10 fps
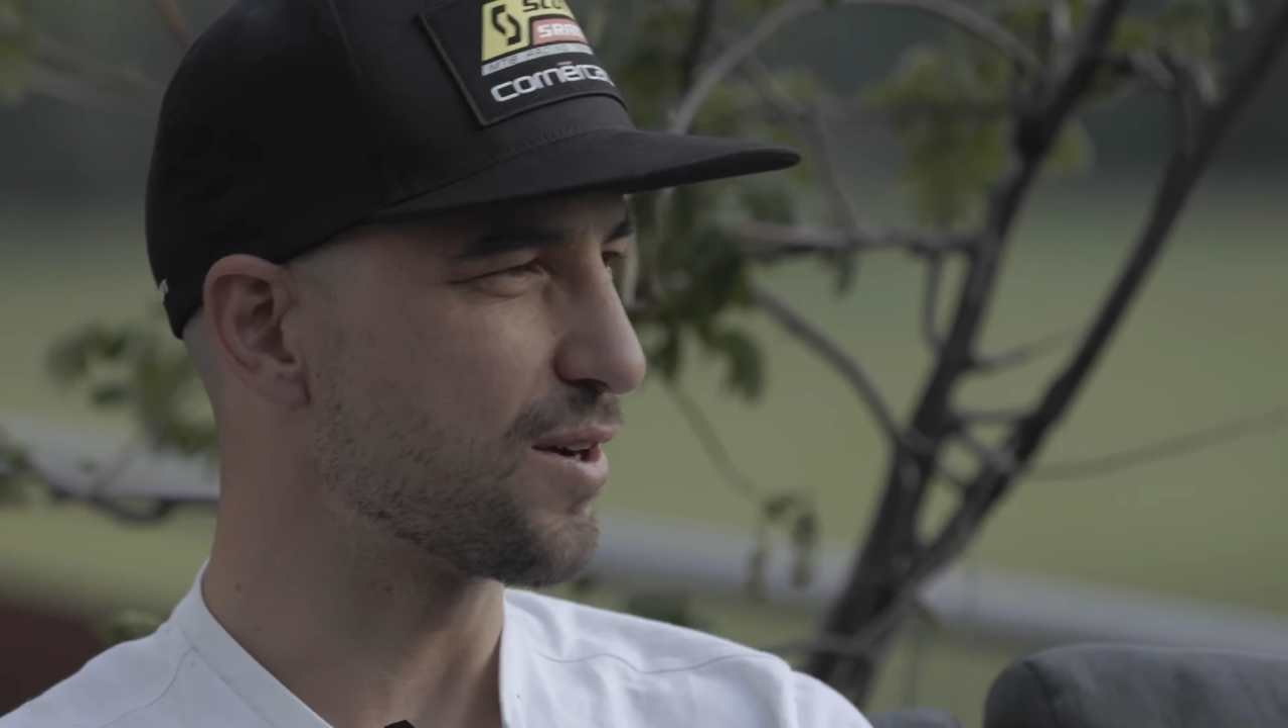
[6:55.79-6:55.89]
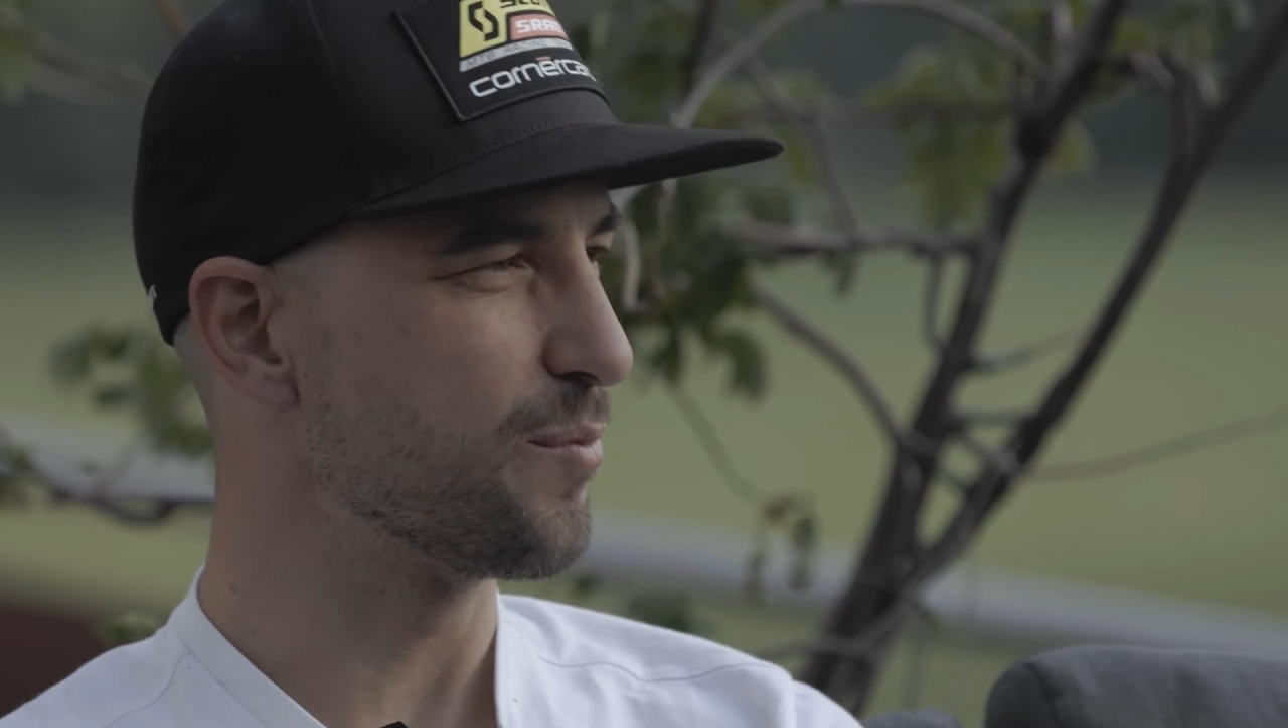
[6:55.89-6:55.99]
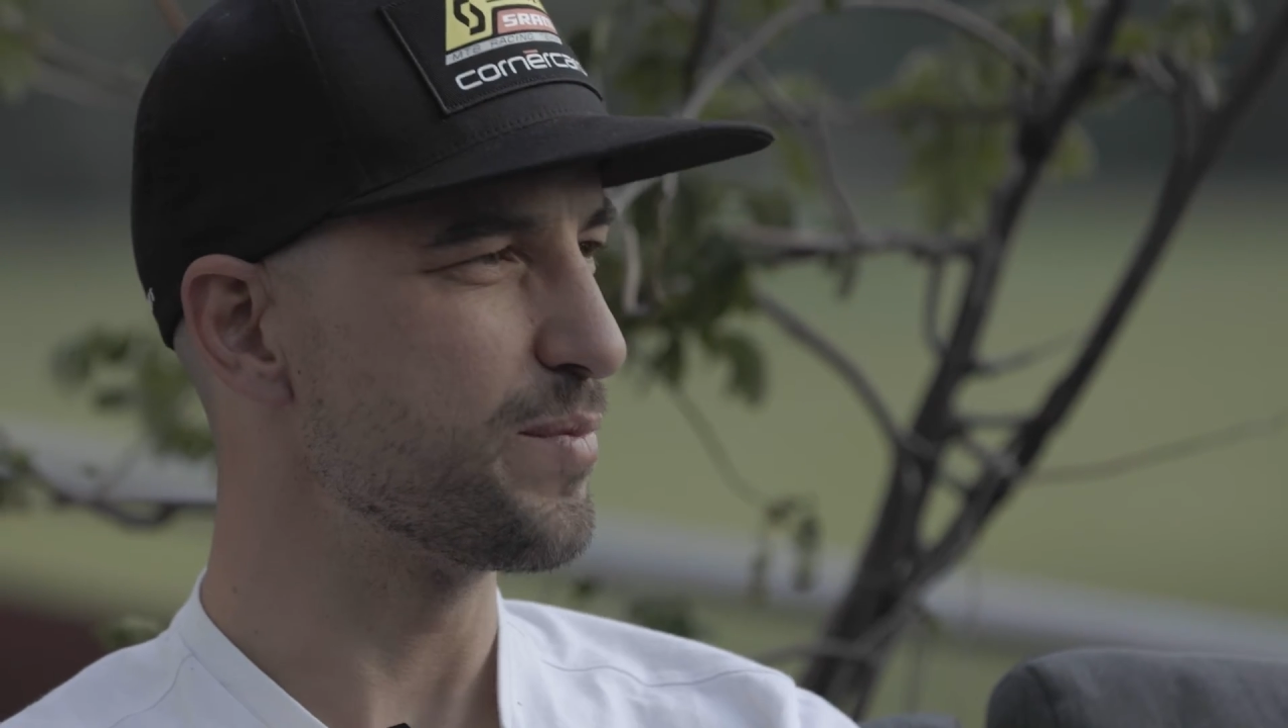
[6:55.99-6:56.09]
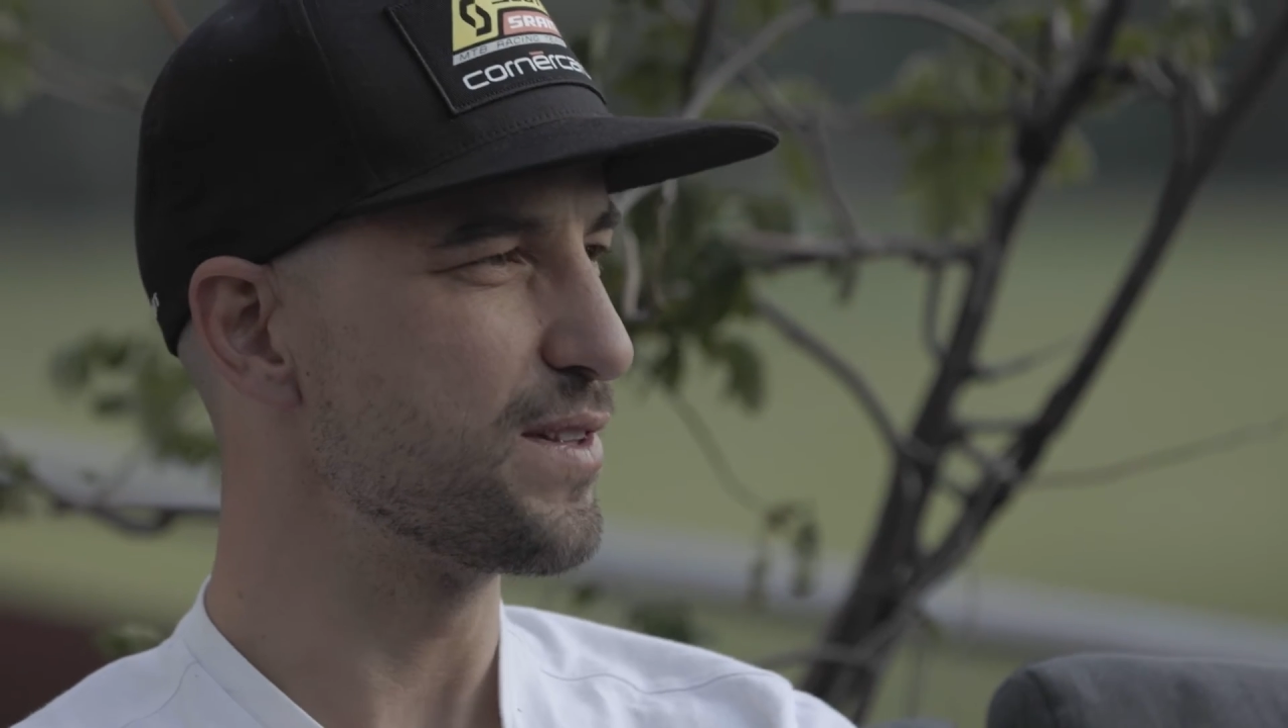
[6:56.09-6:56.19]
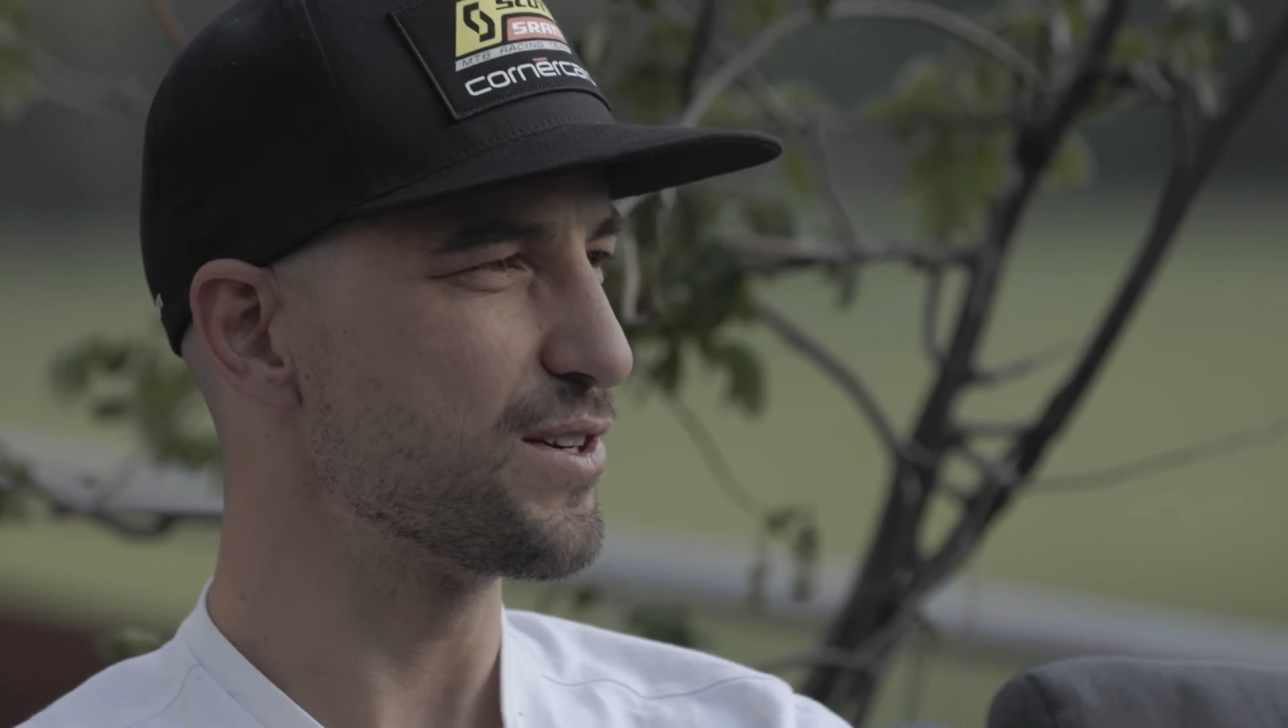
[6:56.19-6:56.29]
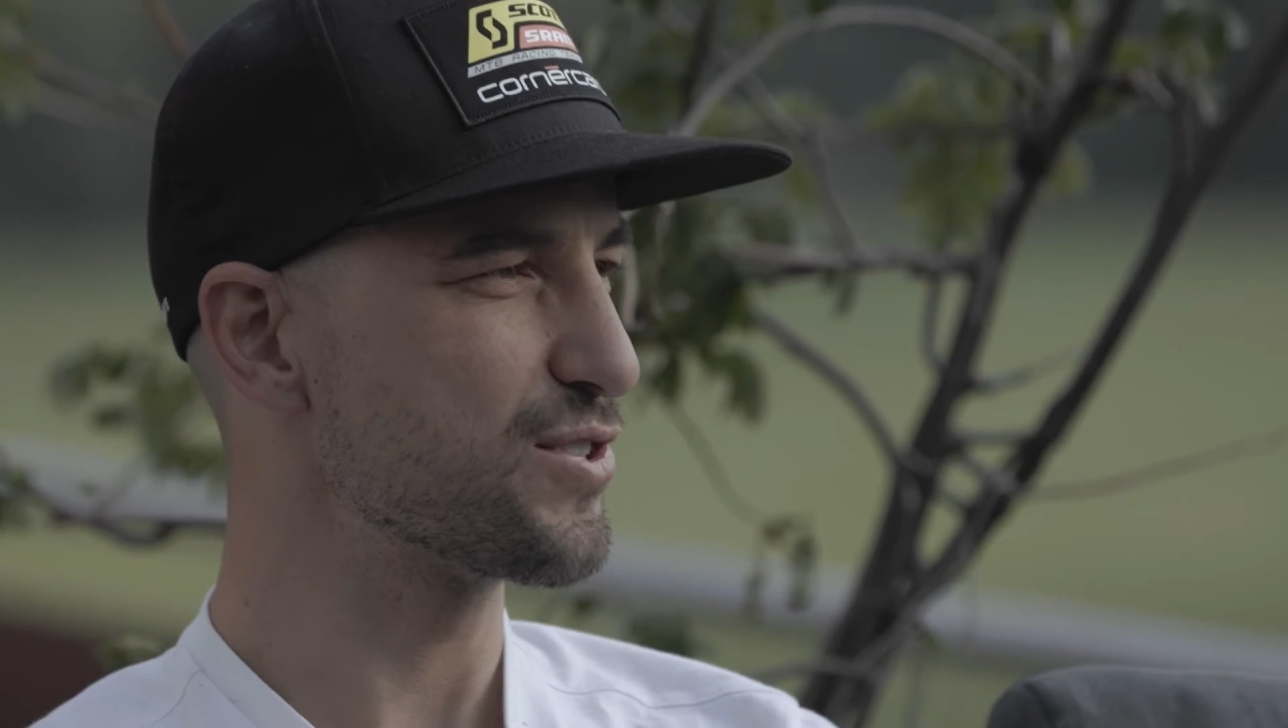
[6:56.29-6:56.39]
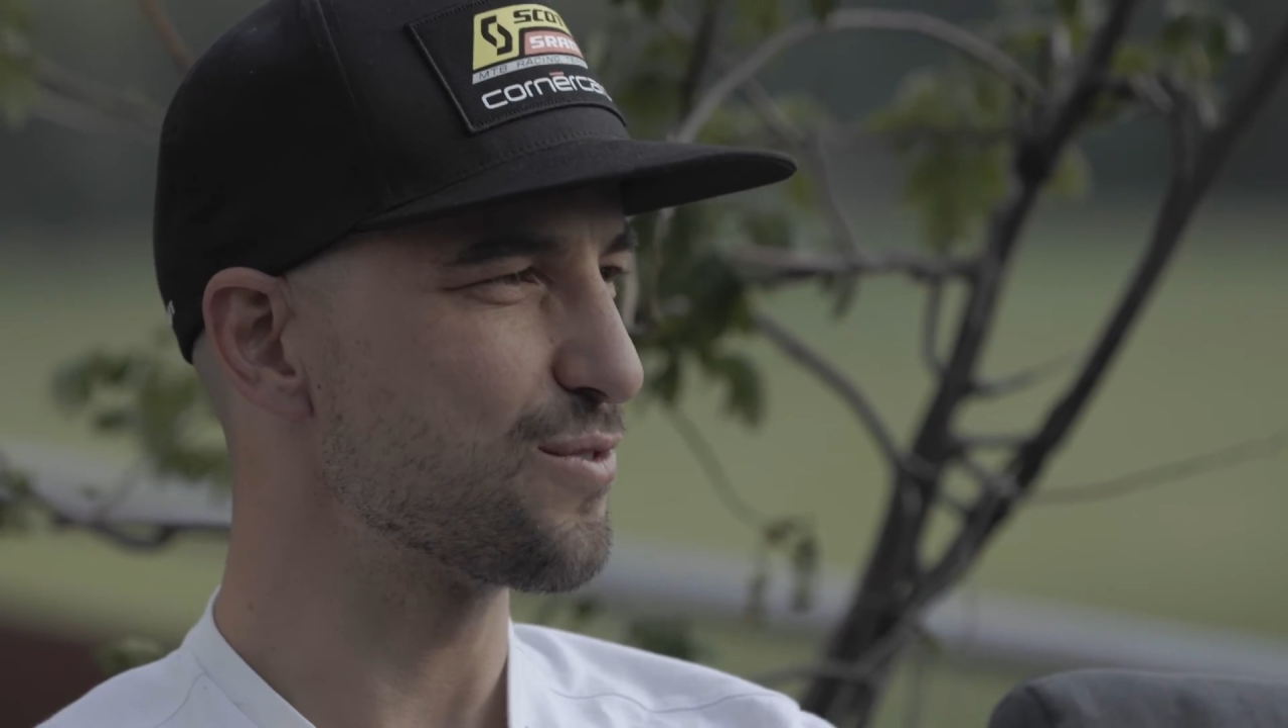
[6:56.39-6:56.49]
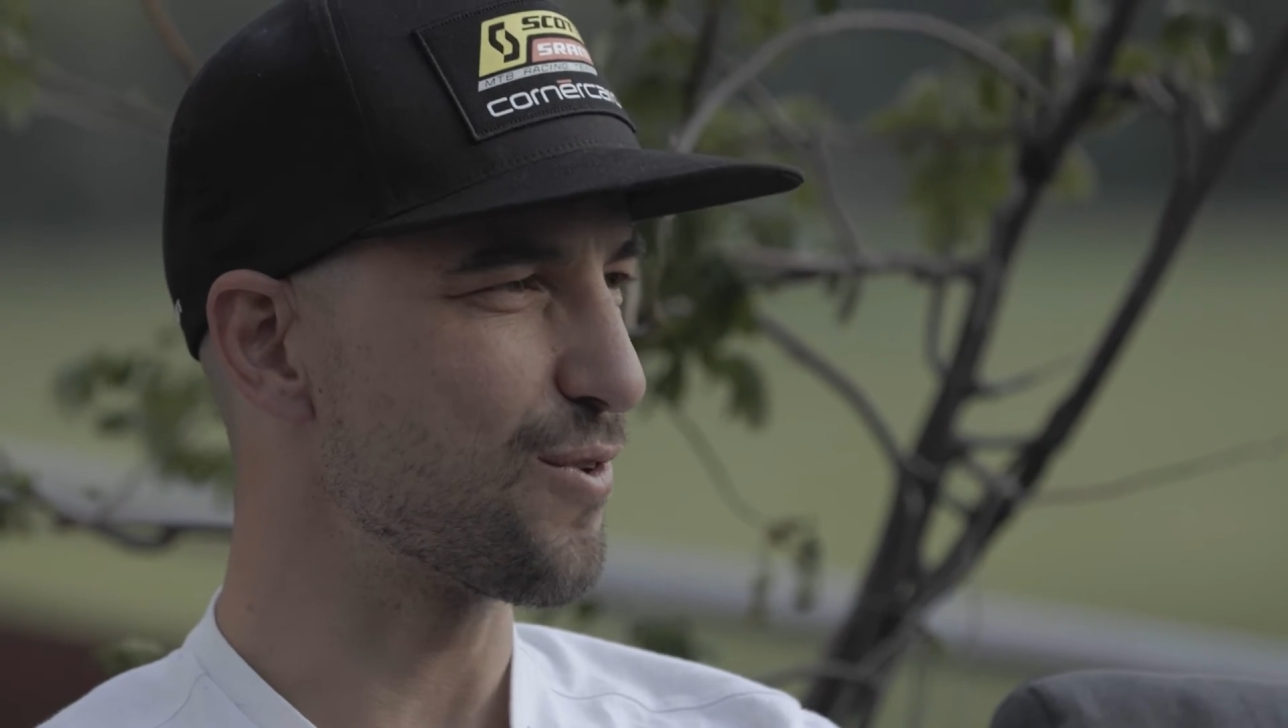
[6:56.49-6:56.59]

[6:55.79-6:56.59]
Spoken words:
competition